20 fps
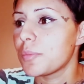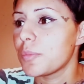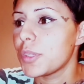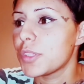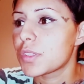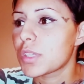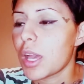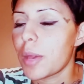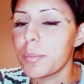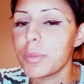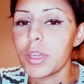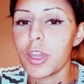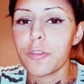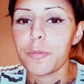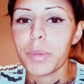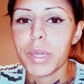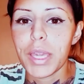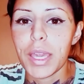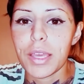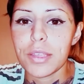It's got me off
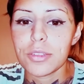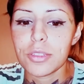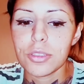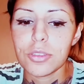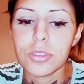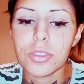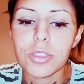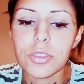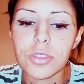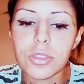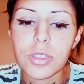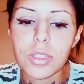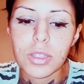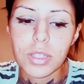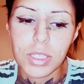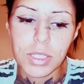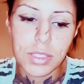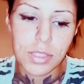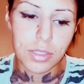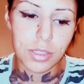my ass. These are the
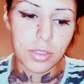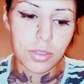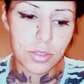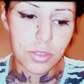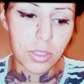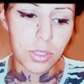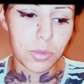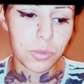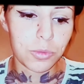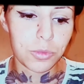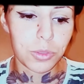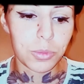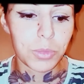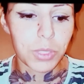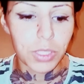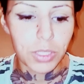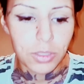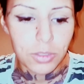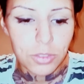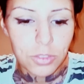things that it's done for
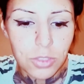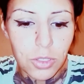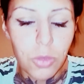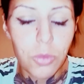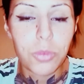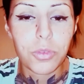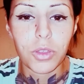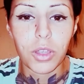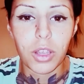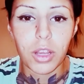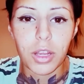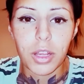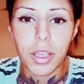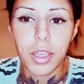me so far.